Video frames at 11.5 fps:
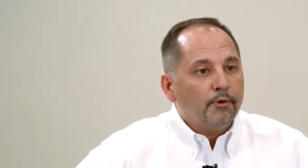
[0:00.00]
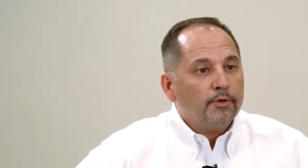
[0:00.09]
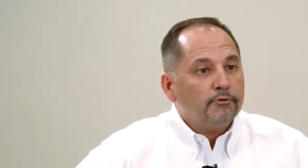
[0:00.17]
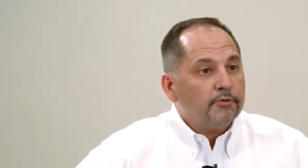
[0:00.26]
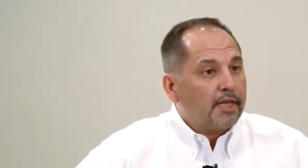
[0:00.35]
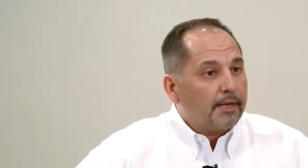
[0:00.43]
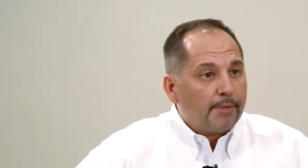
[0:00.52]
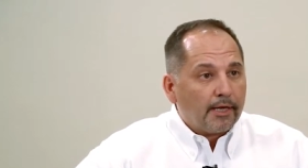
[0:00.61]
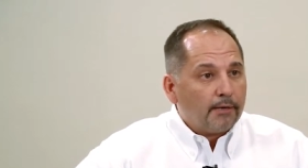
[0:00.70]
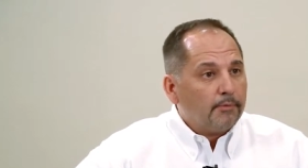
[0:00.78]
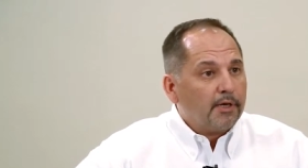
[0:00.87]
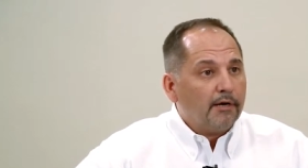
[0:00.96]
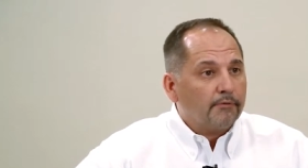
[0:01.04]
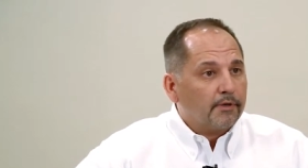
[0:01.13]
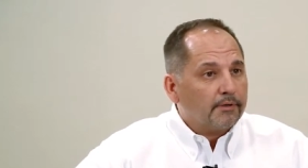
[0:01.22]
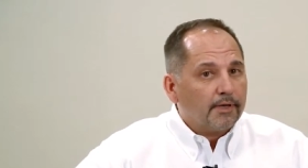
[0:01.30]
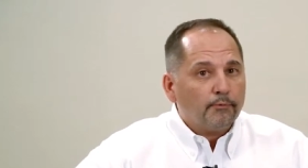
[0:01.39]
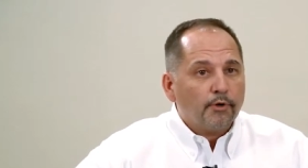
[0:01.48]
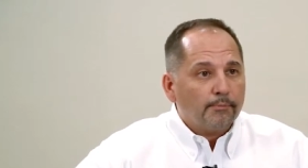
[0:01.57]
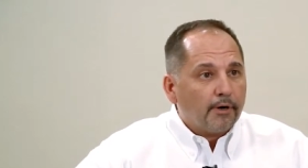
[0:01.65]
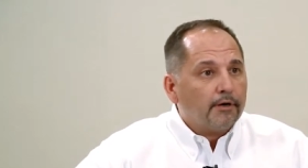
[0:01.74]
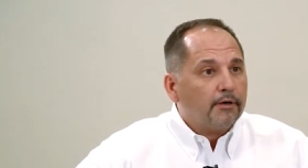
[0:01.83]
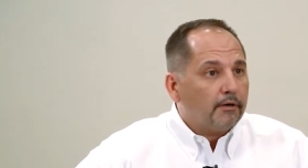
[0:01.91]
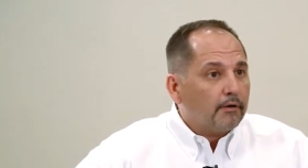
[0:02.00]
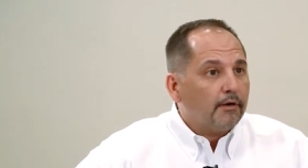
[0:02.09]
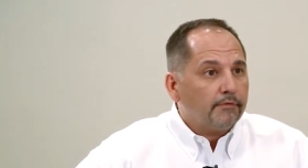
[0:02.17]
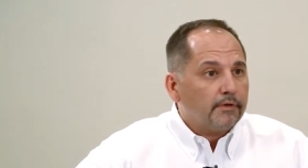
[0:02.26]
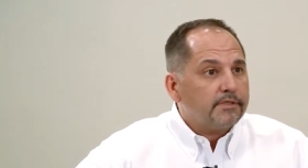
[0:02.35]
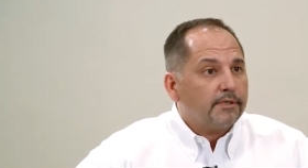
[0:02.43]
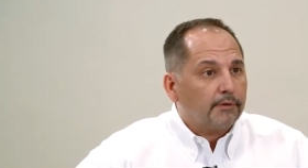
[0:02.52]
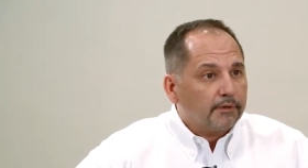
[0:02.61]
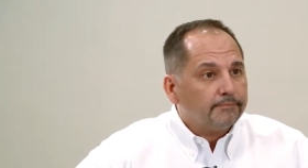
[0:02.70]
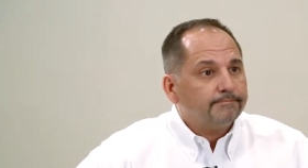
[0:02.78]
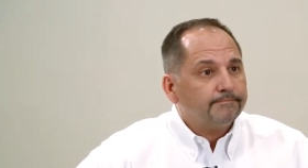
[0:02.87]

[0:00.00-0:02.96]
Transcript: We do data backup and recovery, and we're a partner of Asigra.